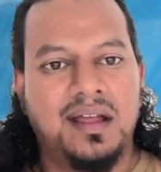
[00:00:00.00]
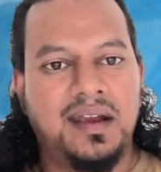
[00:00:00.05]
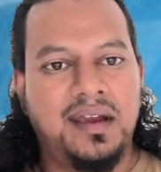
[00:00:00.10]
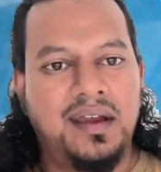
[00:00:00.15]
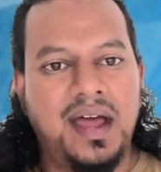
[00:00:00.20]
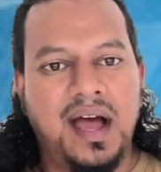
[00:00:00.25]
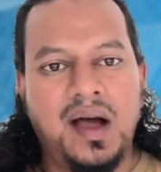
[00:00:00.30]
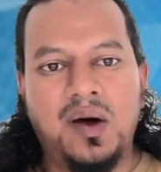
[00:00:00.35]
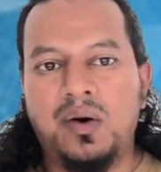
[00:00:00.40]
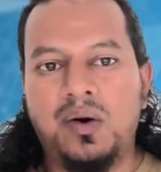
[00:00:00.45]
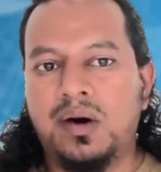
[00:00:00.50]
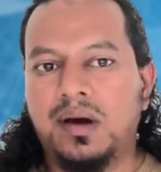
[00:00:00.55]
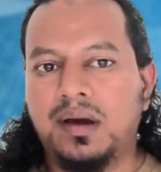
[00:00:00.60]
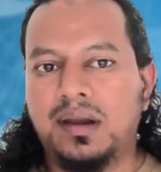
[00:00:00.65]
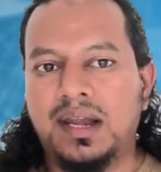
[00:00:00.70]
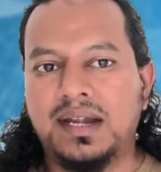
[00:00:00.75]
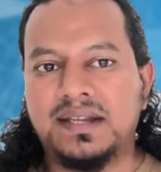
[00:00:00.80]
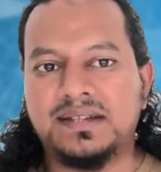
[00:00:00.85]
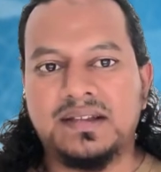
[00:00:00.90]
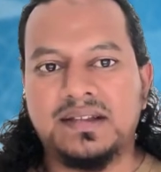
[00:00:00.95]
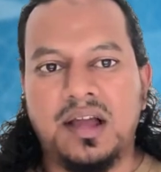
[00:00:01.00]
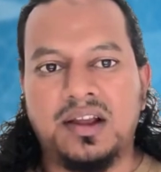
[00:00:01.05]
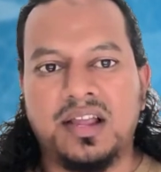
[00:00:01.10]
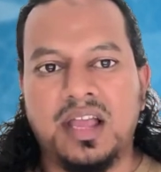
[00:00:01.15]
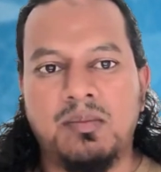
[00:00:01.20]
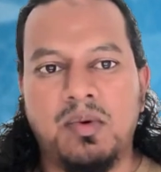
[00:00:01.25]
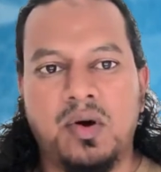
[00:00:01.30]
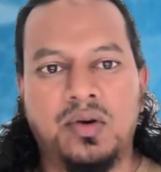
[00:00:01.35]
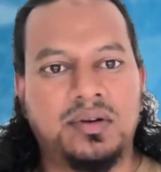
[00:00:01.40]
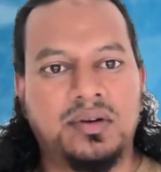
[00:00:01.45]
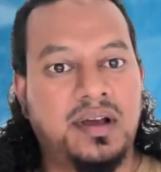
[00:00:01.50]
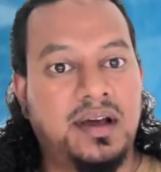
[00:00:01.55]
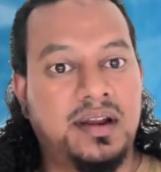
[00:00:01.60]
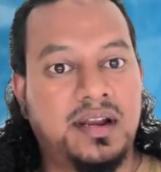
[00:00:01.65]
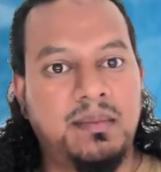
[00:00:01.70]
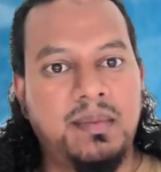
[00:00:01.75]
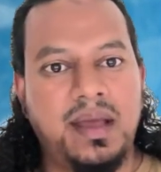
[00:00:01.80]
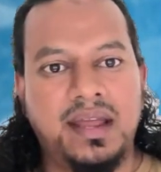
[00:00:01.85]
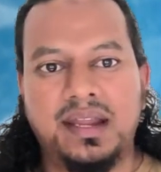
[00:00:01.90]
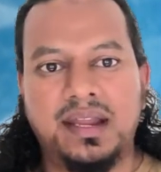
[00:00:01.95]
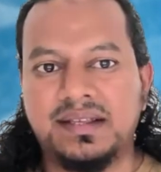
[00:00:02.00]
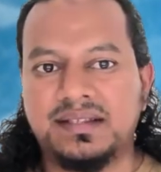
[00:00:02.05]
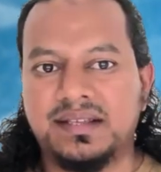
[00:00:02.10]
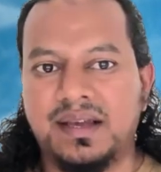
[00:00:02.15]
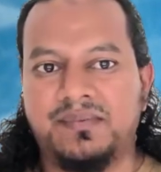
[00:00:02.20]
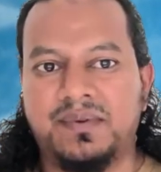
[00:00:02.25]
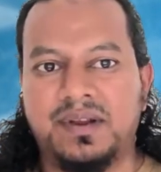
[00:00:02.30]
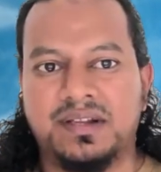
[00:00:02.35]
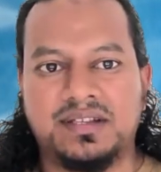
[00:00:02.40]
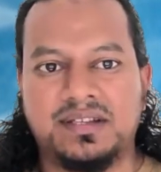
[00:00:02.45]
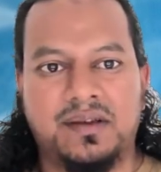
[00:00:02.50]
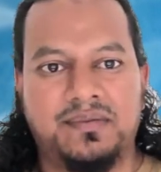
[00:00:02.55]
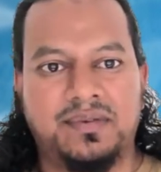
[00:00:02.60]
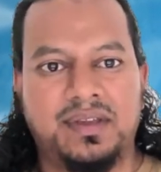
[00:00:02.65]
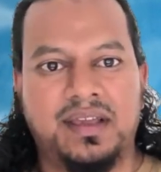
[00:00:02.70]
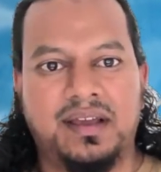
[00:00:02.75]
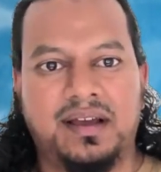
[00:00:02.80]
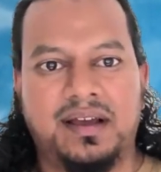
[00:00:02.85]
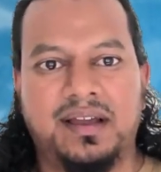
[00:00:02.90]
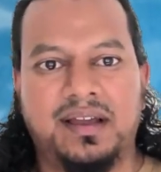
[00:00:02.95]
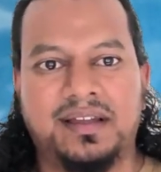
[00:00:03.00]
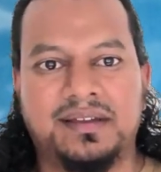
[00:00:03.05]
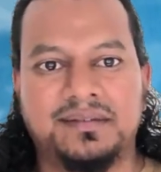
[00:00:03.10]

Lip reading: Now, let's talk about remaining subfields of AI. Computer